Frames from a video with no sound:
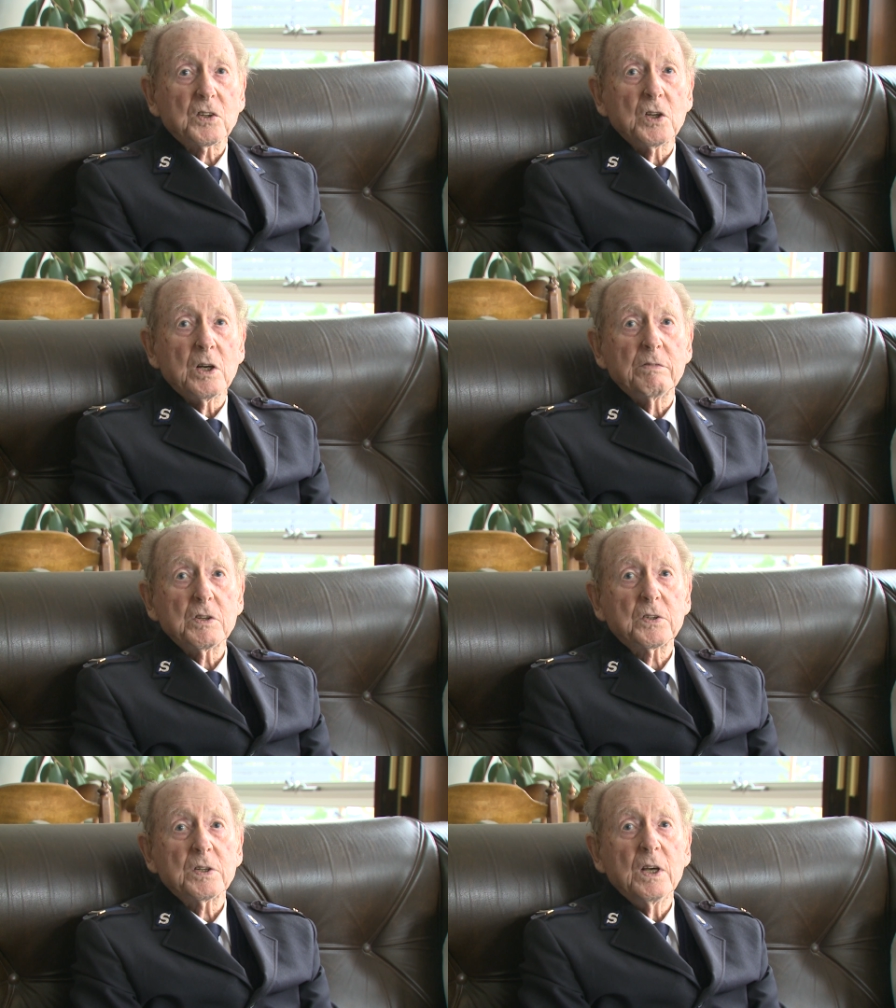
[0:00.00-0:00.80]

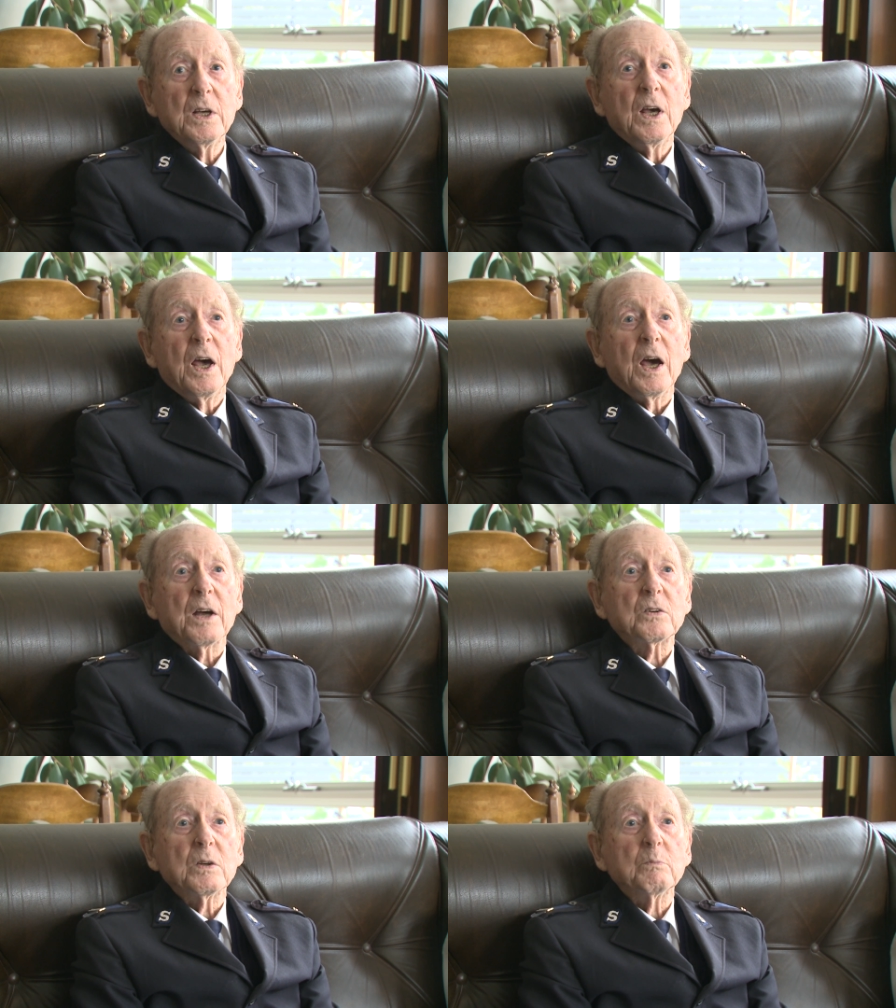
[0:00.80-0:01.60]
service
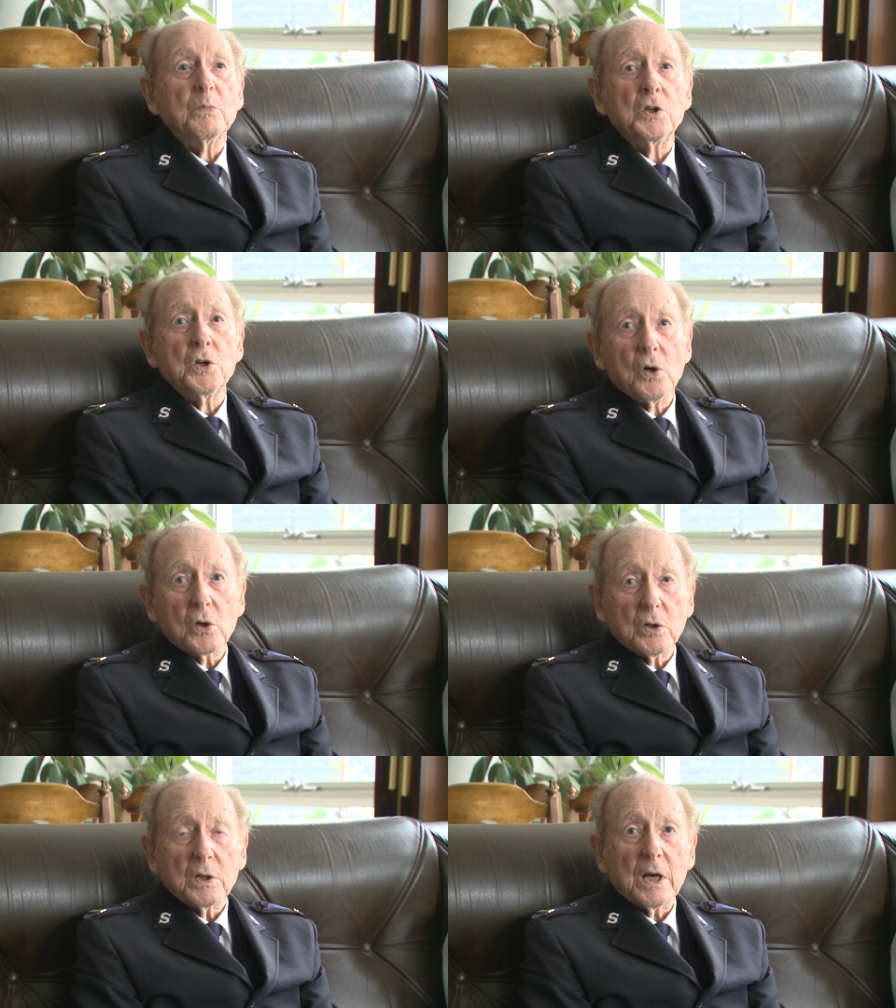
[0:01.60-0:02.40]
at
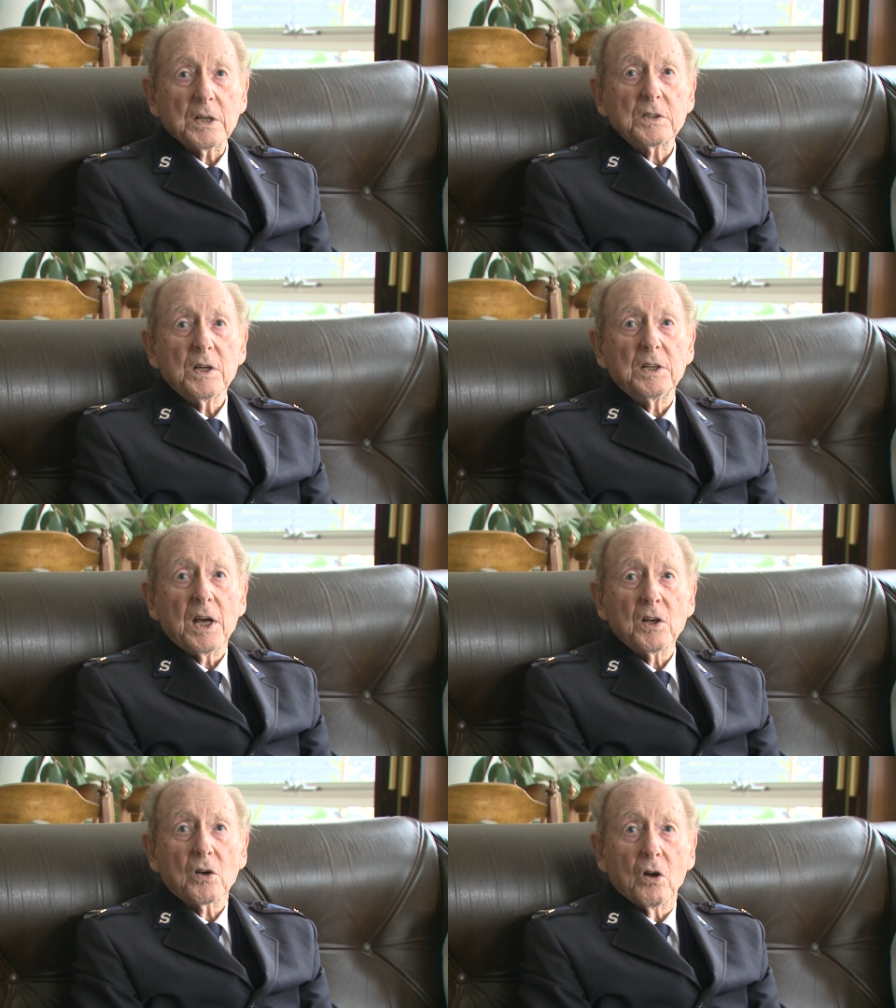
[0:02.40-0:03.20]
Majorca at
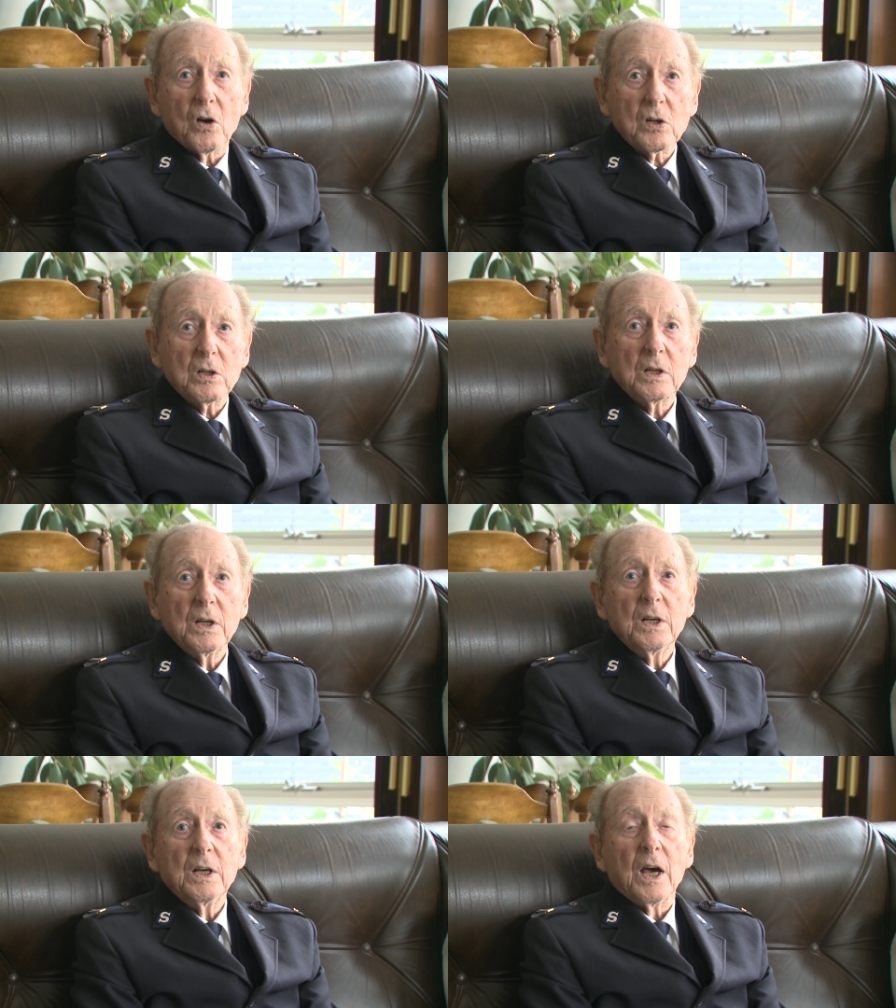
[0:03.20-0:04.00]
10 o'clock
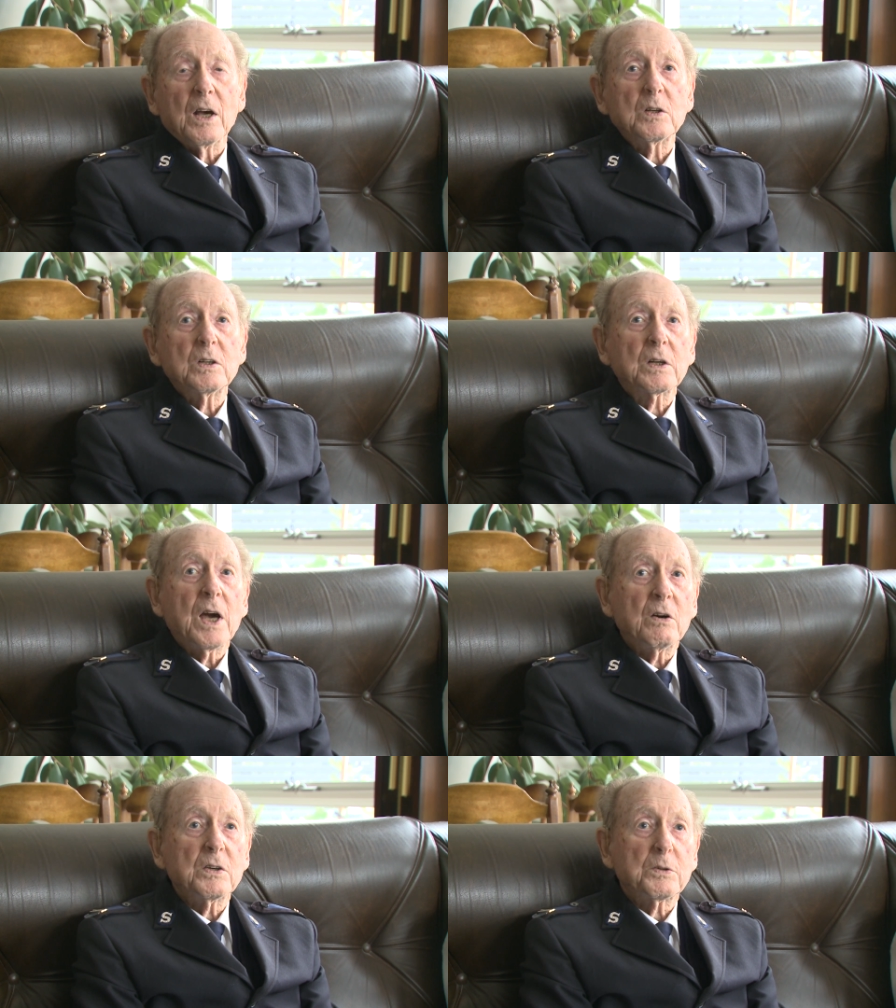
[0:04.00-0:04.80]
and
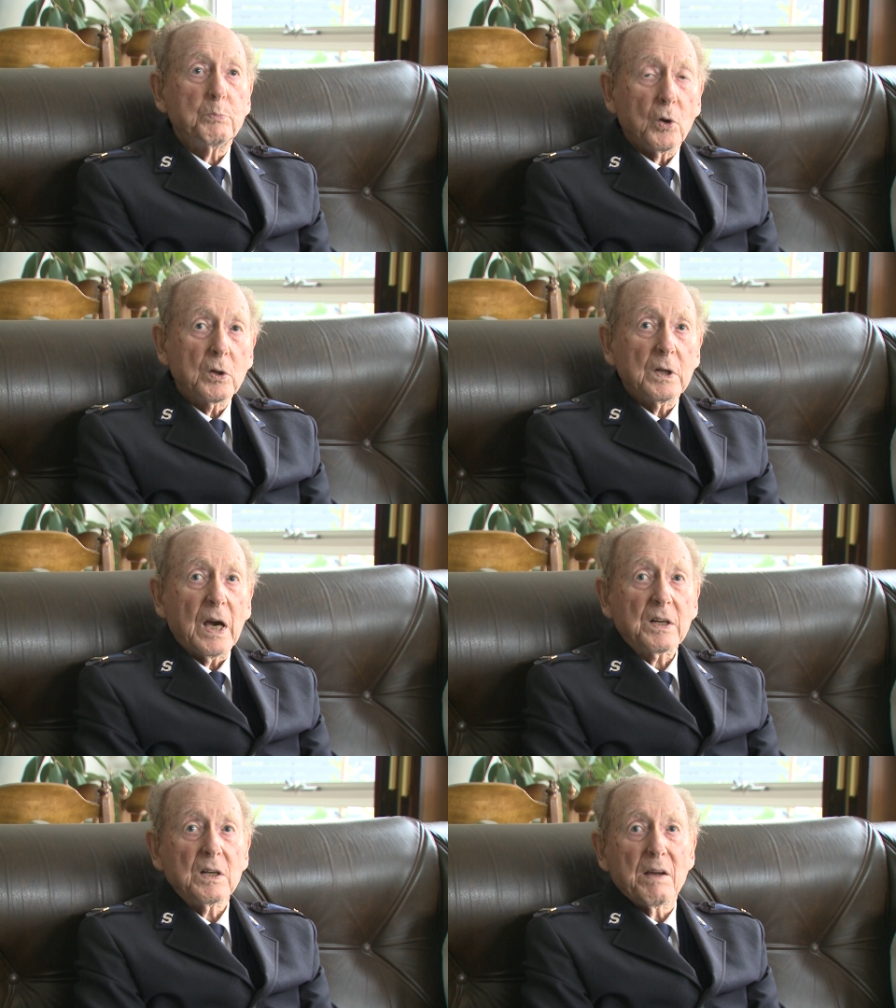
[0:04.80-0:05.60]
Carisbrook
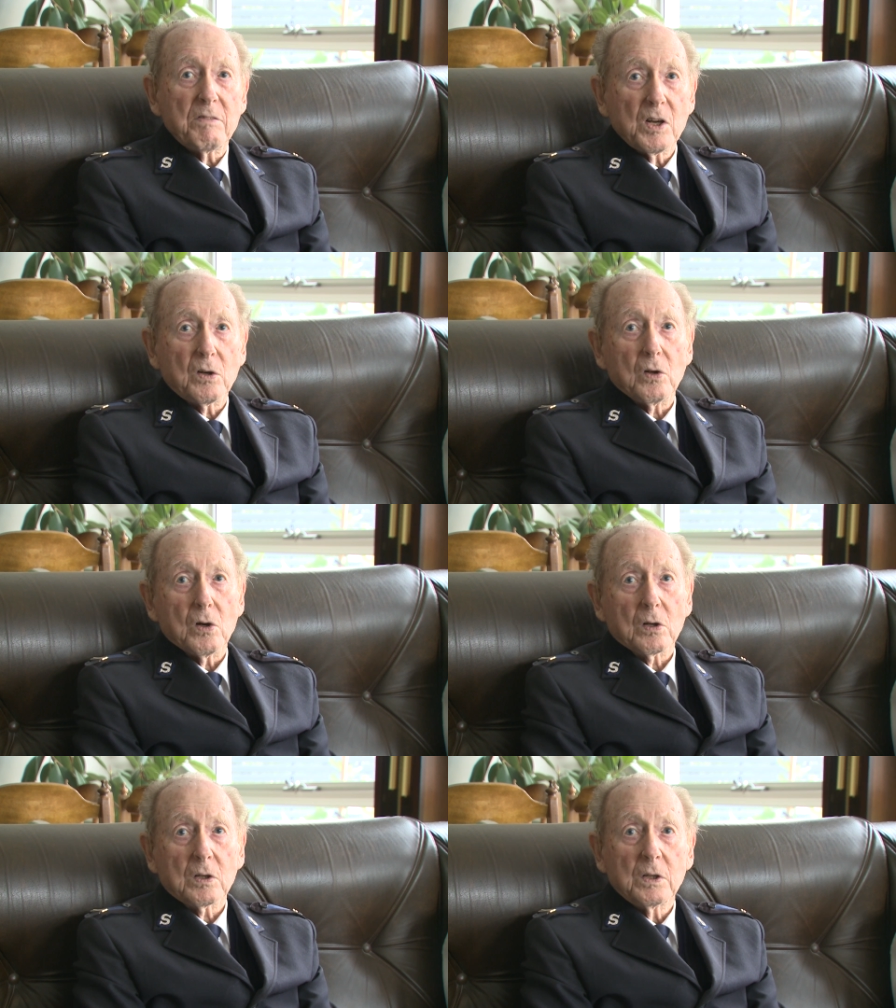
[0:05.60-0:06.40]
at 11
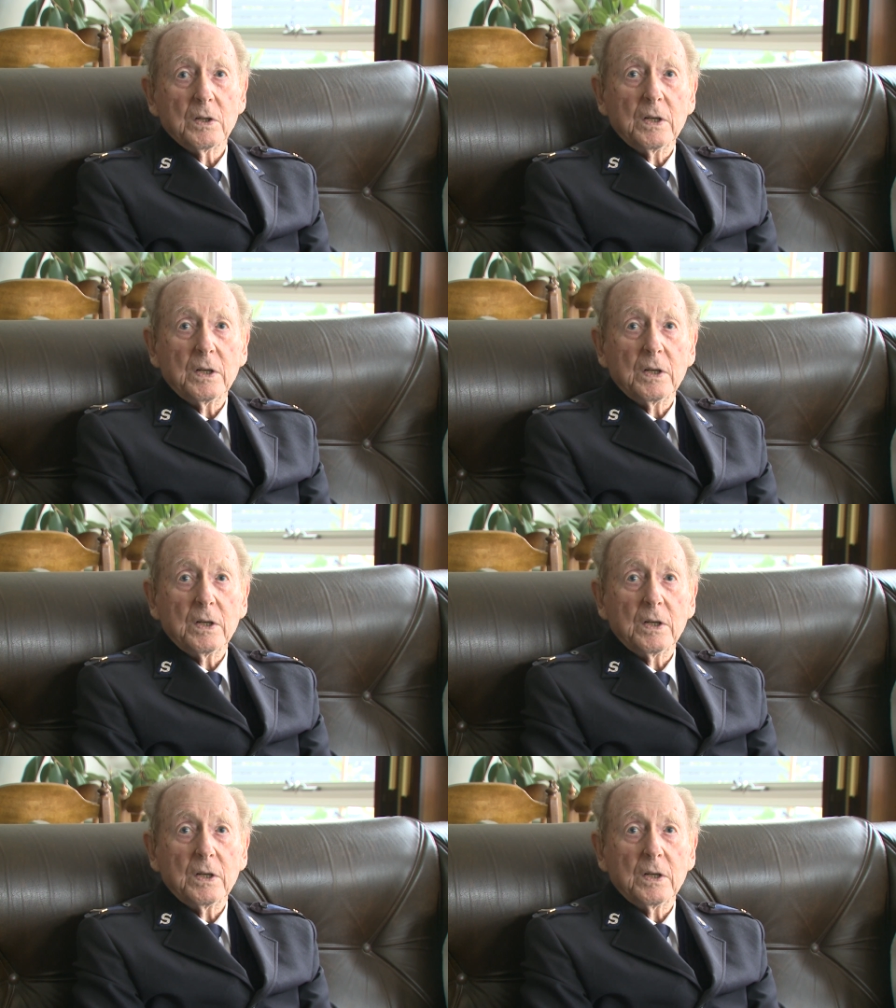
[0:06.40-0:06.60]
o'clock.